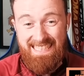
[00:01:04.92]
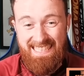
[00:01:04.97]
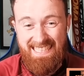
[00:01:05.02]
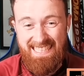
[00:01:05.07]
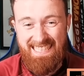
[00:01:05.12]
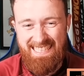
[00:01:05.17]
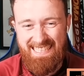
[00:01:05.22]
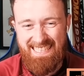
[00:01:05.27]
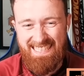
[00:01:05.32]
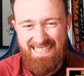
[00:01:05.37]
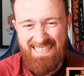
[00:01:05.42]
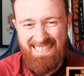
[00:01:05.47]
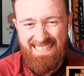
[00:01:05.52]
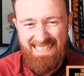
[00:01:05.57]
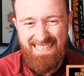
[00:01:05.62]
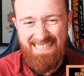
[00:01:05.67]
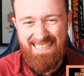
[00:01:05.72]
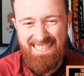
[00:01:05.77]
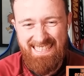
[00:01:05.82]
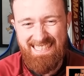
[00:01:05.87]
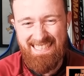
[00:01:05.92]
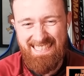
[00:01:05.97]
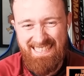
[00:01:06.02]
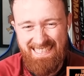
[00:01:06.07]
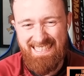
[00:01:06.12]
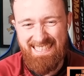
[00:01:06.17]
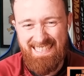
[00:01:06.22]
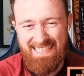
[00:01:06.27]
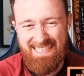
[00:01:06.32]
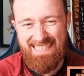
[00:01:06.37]

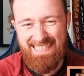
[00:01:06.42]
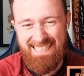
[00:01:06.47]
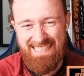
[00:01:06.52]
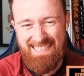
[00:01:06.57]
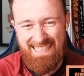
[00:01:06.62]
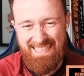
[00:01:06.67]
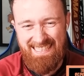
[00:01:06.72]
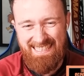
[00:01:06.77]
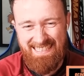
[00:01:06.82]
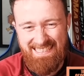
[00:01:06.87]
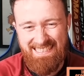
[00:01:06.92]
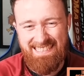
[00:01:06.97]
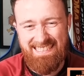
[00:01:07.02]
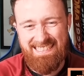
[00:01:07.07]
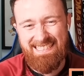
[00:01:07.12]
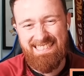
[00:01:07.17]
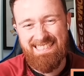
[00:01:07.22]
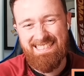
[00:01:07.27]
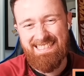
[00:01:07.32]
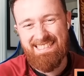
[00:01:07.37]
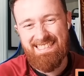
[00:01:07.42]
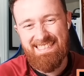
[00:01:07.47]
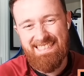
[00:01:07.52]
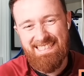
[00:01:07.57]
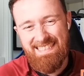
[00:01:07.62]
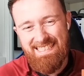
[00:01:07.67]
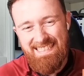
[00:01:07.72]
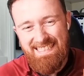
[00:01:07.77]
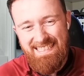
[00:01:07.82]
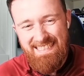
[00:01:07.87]

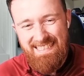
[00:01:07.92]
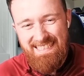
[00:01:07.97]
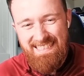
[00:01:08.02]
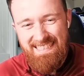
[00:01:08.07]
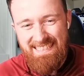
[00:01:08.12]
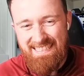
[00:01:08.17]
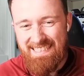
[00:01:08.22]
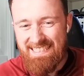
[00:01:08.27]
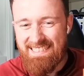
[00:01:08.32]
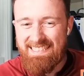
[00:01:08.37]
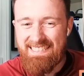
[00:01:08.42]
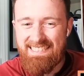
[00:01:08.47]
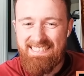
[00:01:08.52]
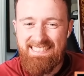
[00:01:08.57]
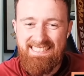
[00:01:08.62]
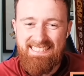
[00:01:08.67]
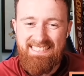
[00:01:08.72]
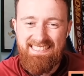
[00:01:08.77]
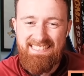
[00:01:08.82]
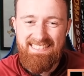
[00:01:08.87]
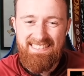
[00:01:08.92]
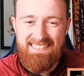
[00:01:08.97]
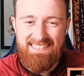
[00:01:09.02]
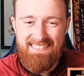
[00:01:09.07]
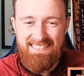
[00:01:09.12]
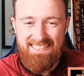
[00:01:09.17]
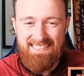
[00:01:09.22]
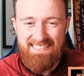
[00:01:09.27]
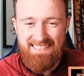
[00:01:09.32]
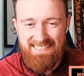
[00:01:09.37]

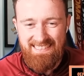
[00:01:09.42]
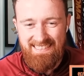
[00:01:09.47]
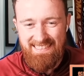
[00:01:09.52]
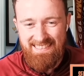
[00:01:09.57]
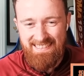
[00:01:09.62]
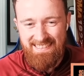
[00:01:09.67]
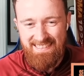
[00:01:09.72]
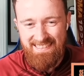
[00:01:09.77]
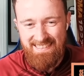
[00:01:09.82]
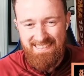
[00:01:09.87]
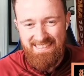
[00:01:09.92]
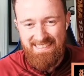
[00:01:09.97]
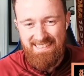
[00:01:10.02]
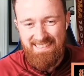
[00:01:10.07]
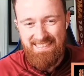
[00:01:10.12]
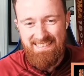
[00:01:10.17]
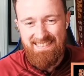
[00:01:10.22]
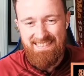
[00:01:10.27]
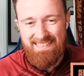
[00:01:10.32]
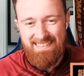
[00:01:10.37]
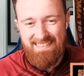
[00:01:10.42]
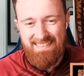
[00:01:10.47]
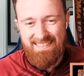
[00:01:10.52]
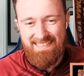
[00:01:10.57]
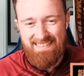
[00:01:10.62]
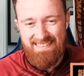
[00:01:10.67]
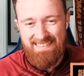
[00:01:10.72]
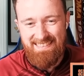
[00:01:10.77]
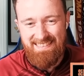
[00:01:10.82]
(not speaking)